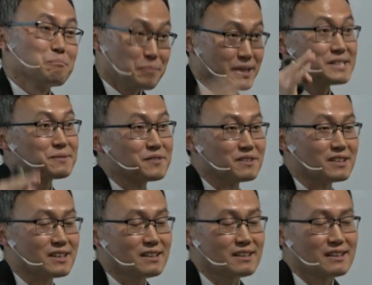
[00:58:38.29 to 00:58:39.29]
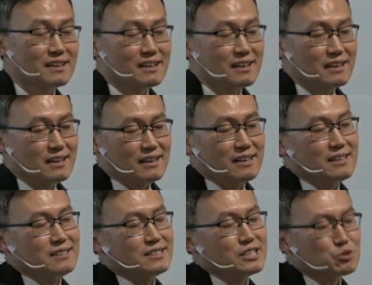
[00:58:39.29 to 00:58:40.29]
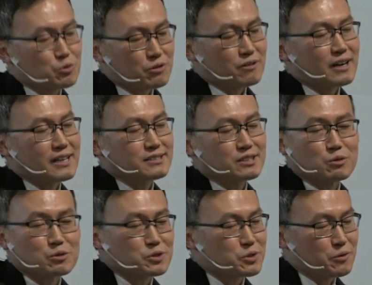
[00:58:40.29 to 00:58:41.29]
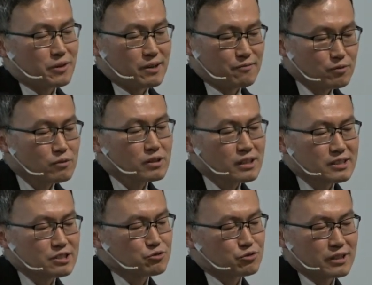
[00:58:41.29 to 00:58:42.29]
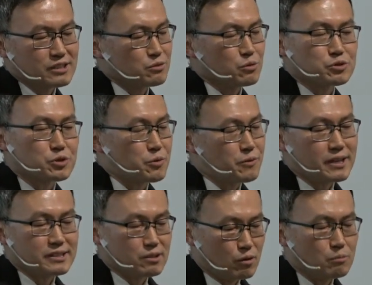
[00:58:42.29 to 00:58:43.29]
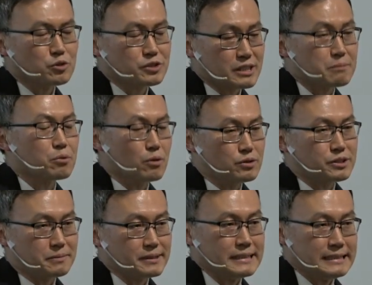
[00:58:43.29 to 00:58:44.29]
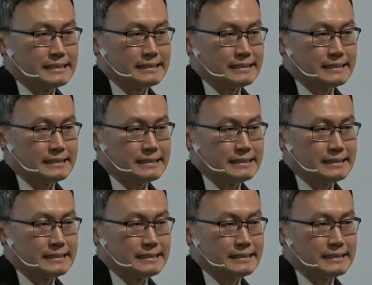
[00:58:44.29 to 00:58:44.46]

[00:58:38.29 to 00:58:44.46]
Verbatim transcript: peacefully denuclearizing North Korea, fully denuclearizing North Korea is almost implausible.